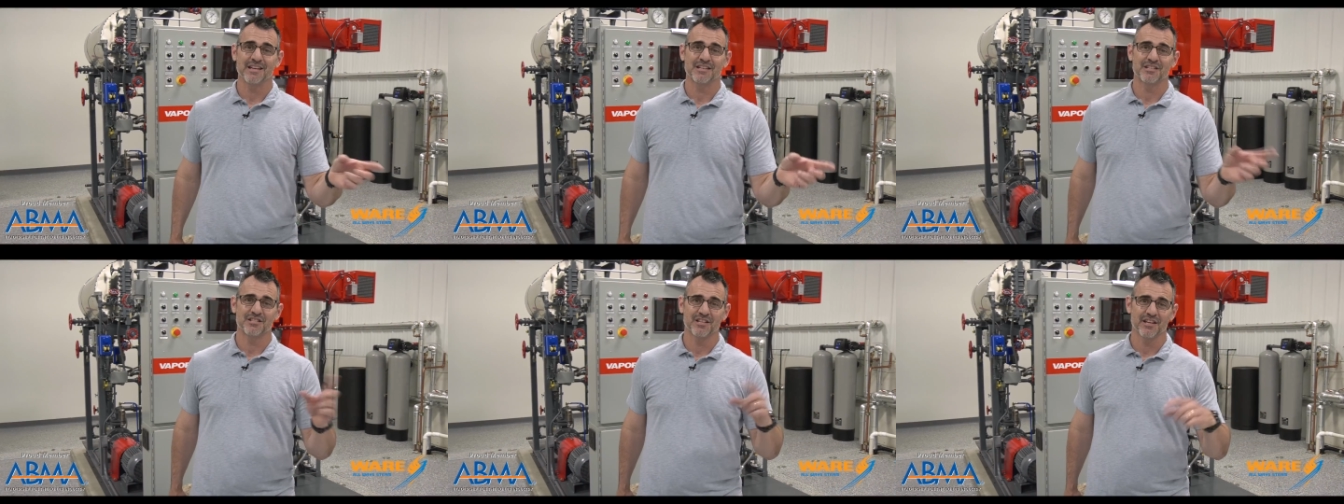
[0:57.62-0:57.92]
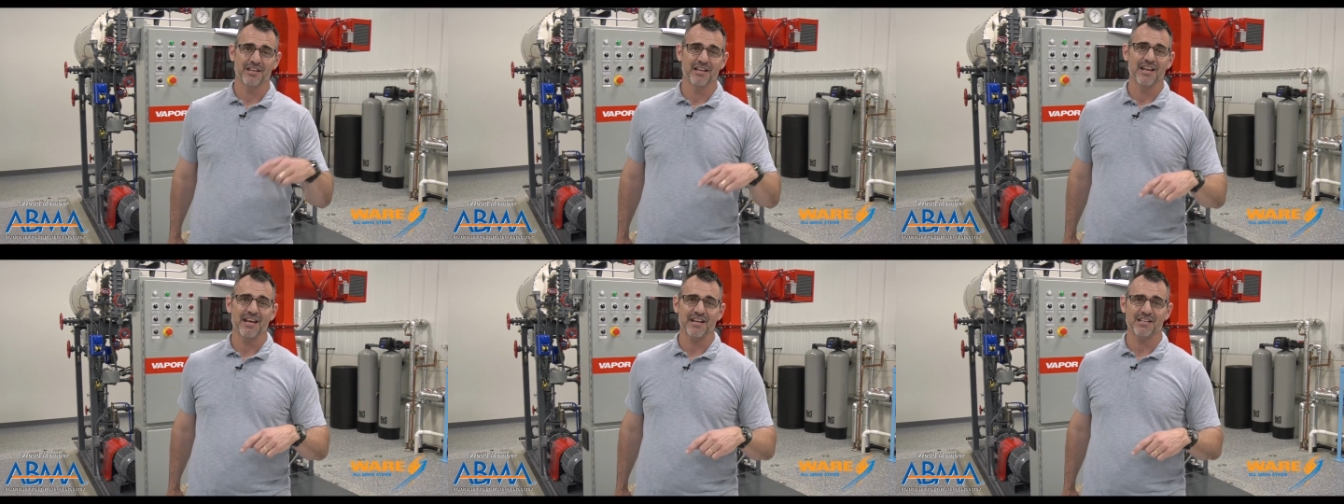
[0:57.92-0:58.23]
takes us
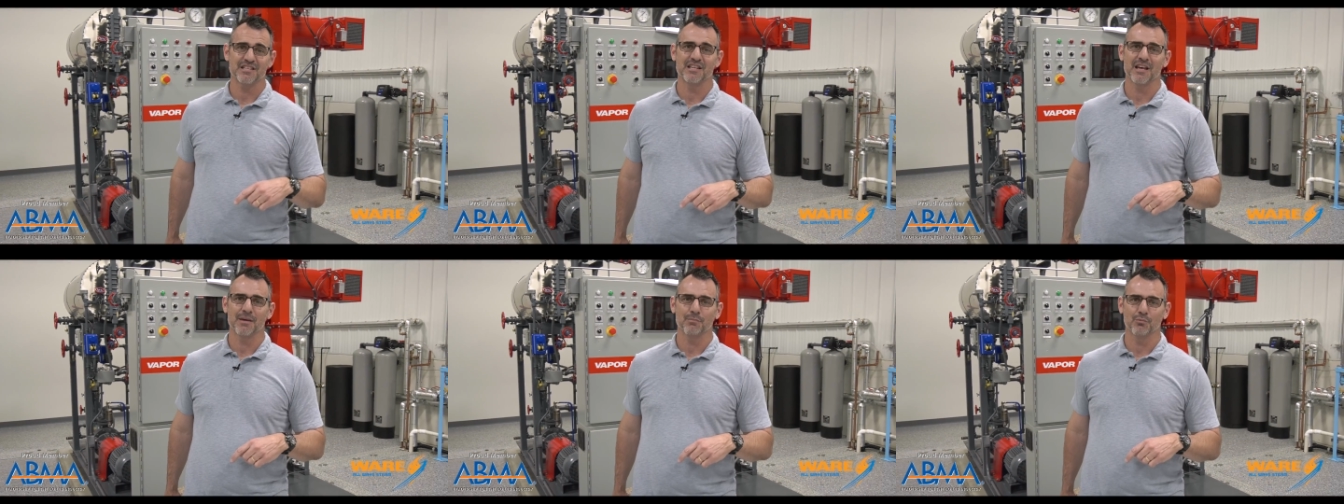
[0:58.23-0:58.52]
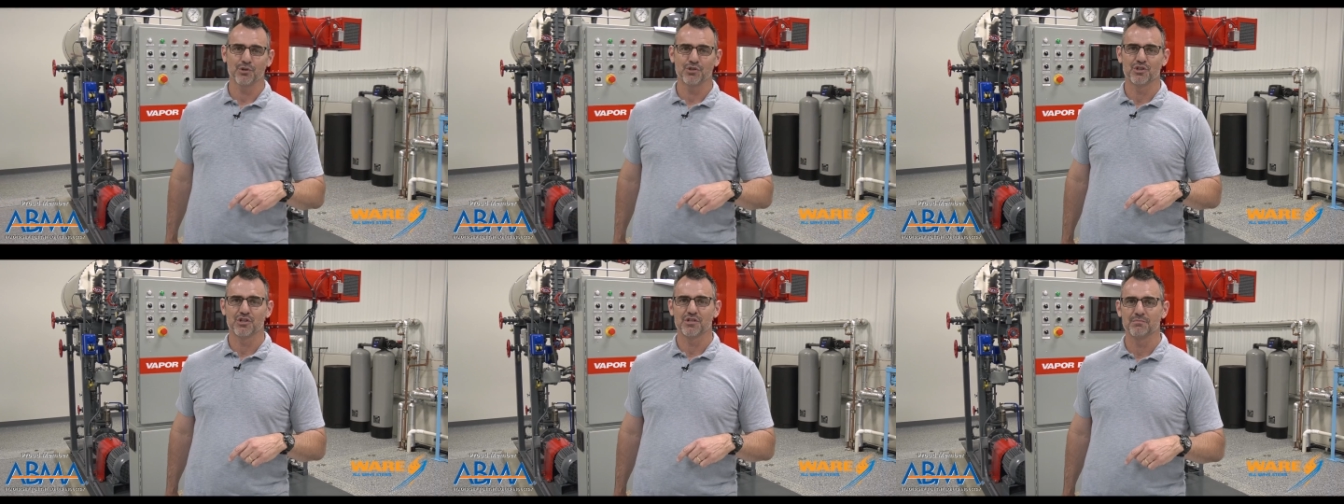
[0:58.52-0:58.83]
to the next step,
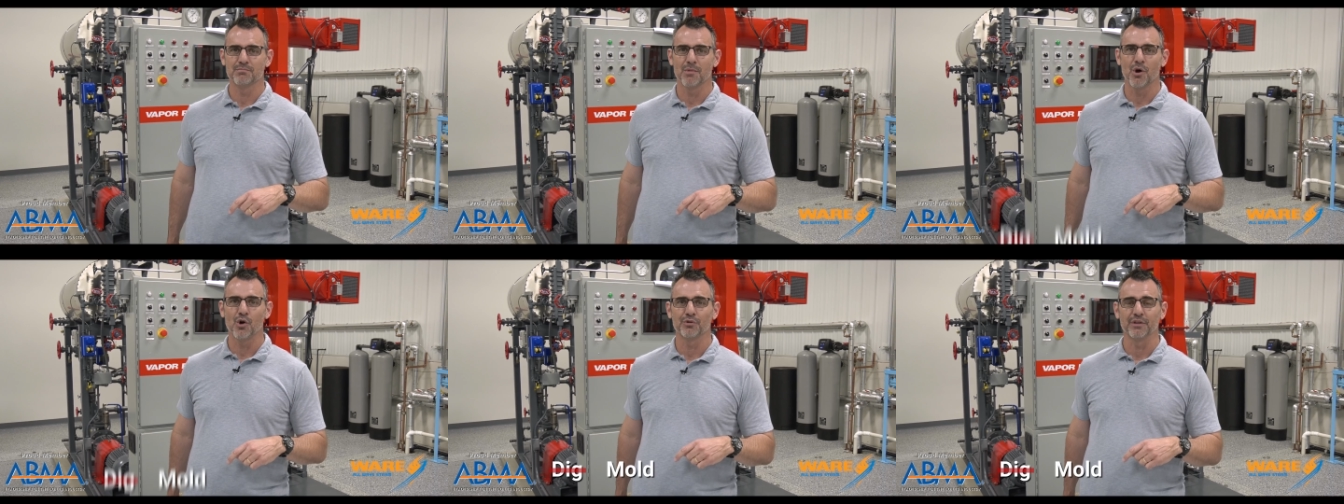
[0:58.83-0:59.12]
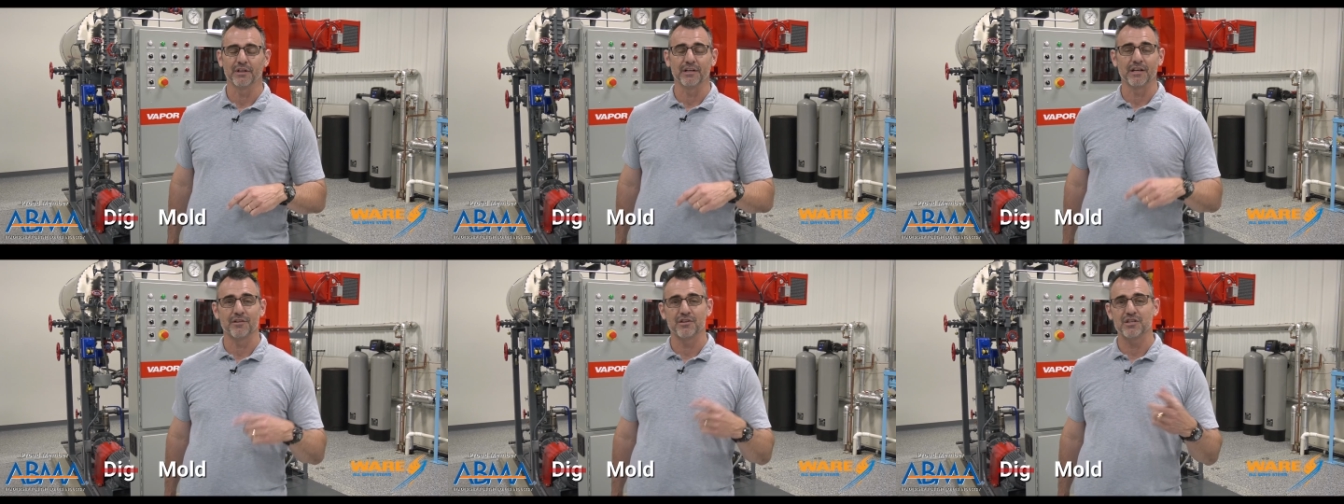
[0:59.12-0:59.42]
which is
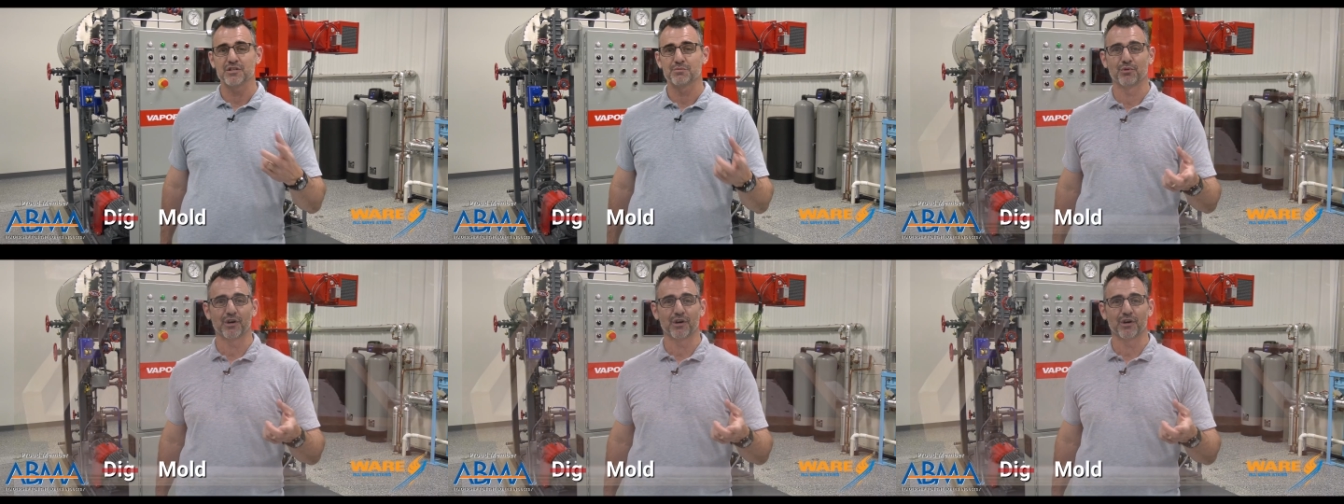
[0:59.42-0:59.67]
molding. Now, these